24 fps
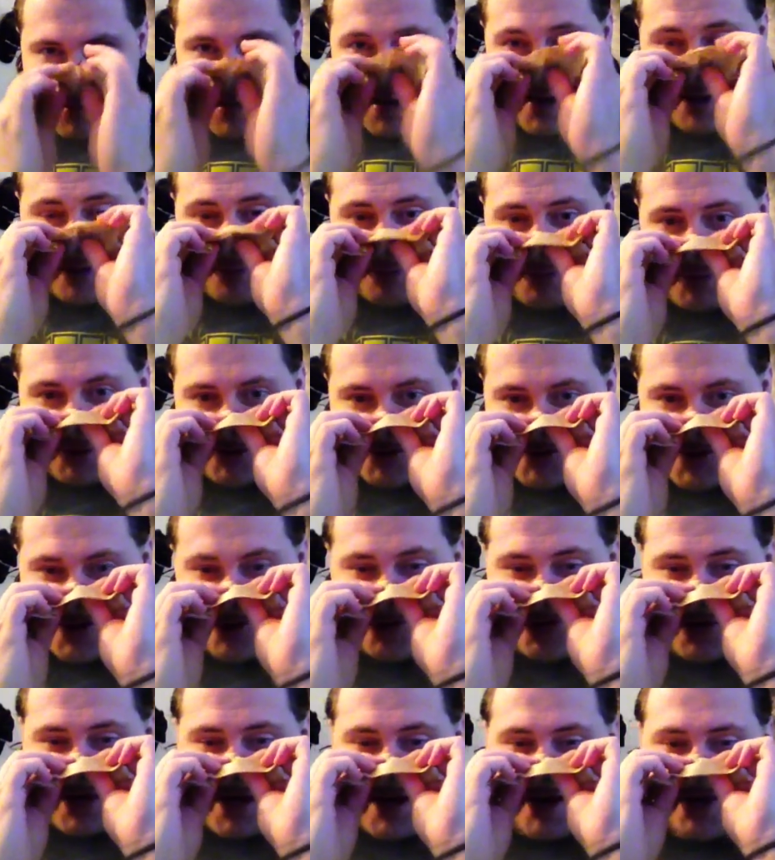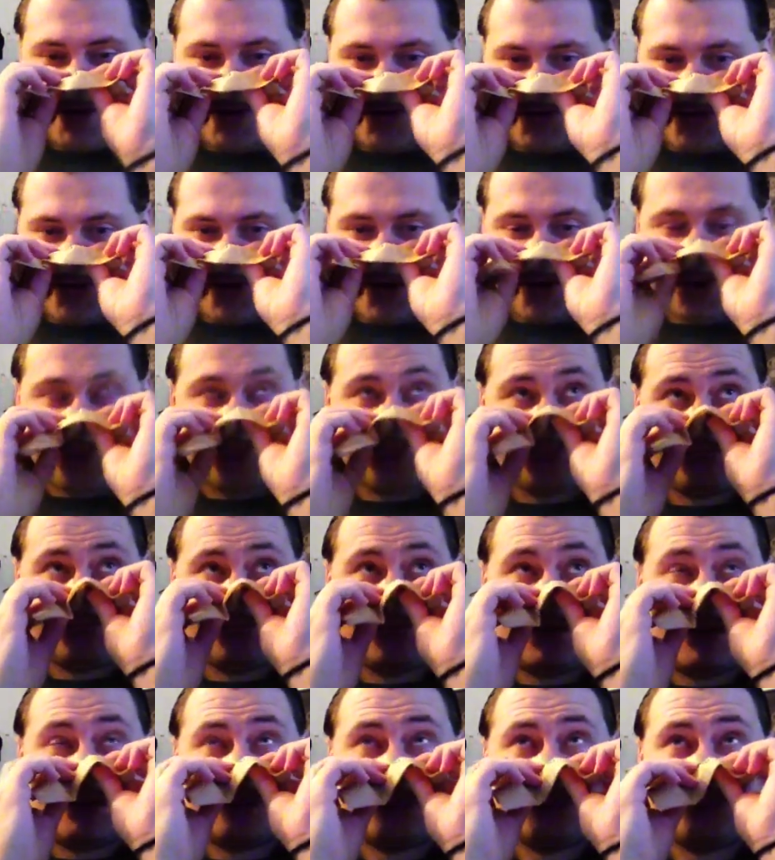I apologize, guys. I'm
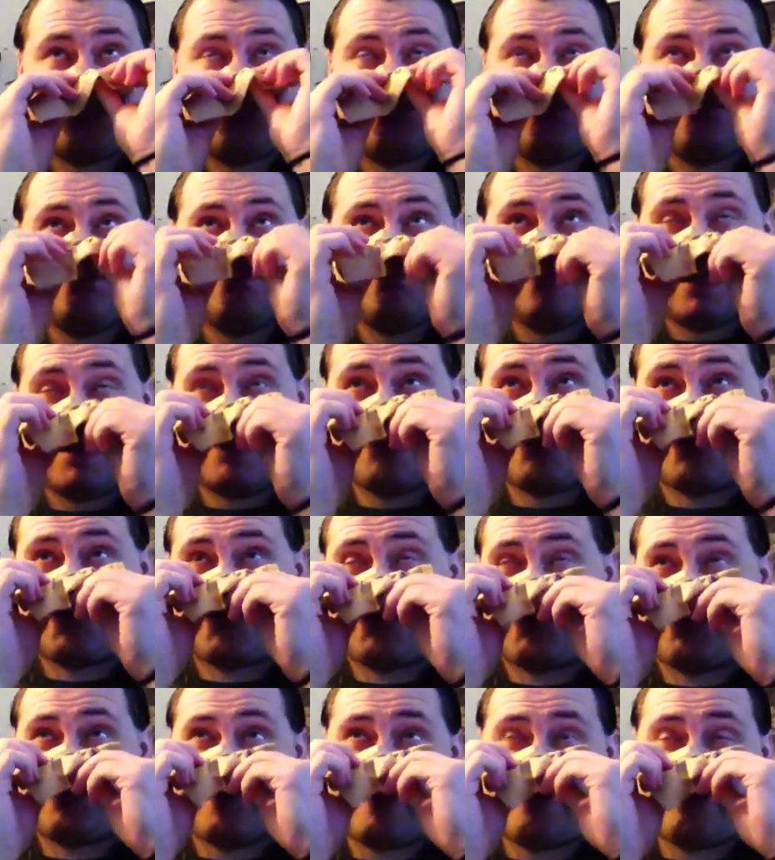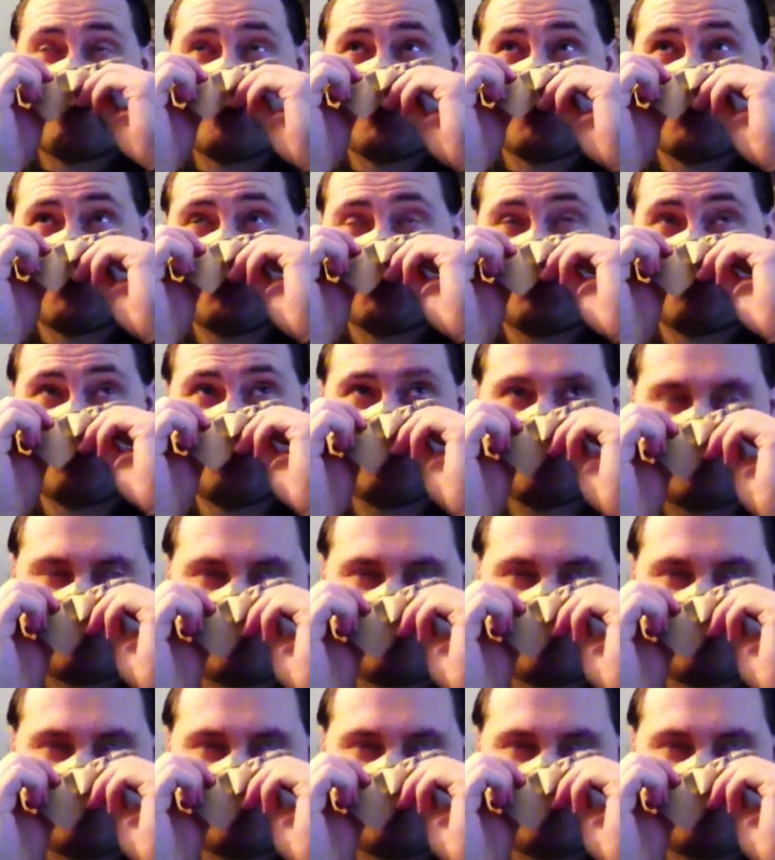I'm I'm I've been